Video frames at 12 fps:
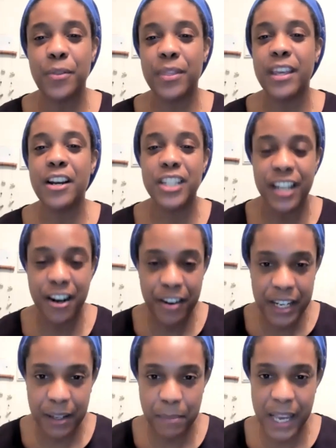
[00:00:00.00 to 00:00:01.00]
out there
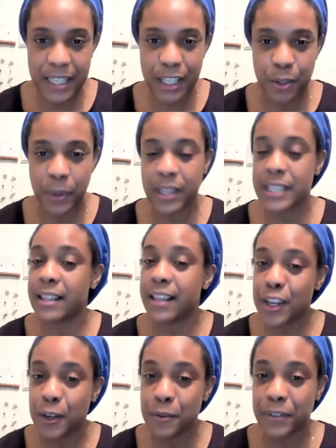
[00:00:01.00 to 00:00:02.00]
sharing the message with us.
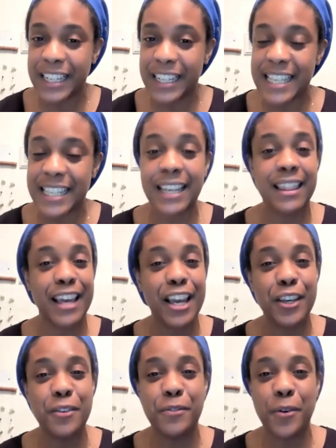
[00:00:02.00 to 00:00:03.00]
Thank you for listening.
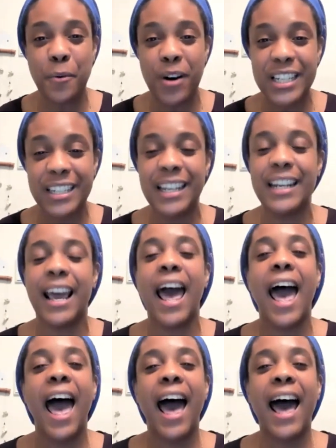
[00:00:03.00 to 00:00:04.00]
Thank you for watching.
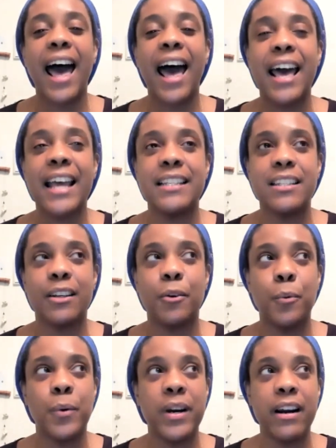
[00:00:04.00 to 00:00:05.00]
And
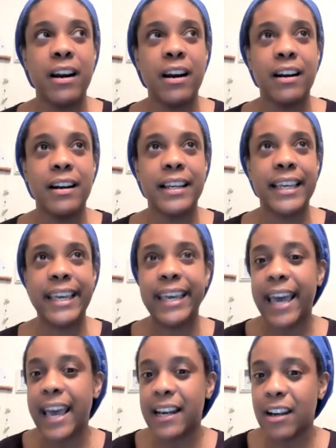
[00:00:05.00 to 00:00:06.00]
we're
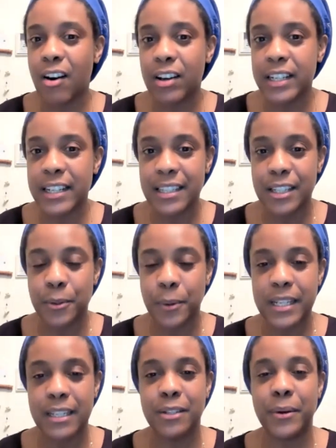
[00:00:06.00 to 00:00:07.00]
getting on into
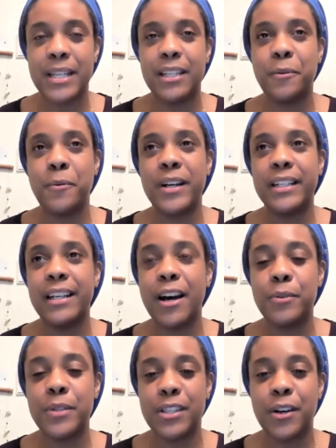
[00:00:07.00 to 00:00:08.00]
2021
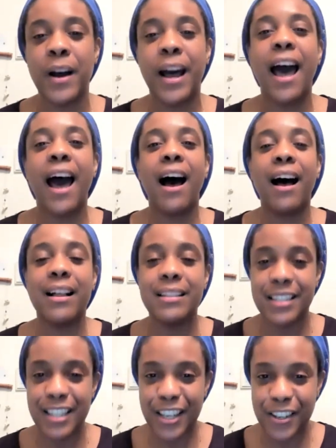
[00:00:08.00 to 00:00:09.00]
now. So I'll
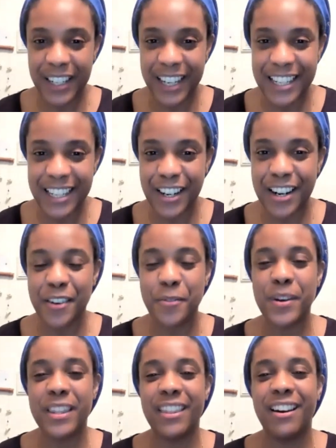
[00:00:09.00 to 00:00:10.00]
see you later
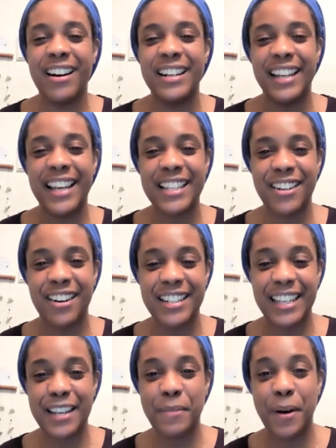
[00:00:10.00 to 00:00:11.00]
with our next
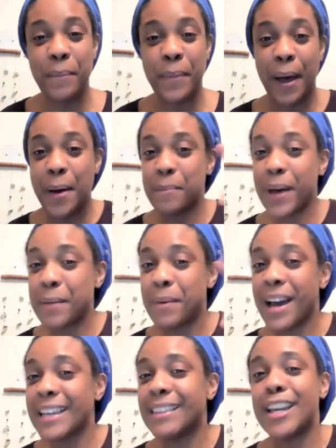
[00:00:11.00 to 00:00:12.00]
StarTeenMum.
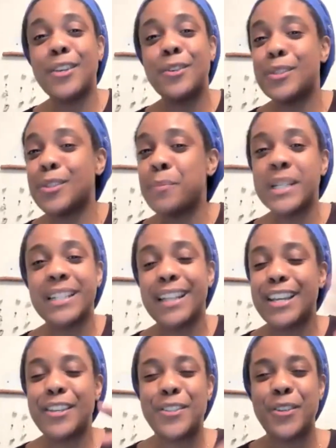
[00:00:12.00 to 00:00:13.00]
Bye-bye. Thank you so much.
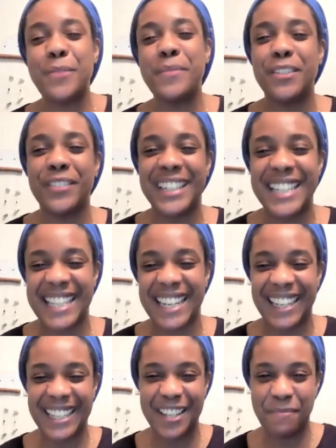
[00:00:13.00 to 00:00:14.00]
Thank you so much for
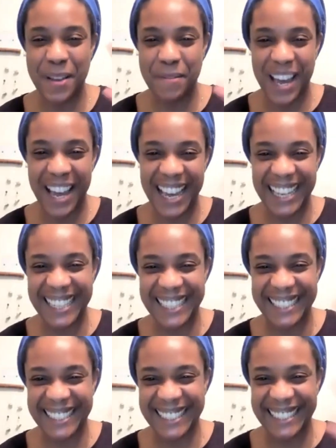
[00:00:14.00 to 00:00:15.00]
listening. Bye-bye.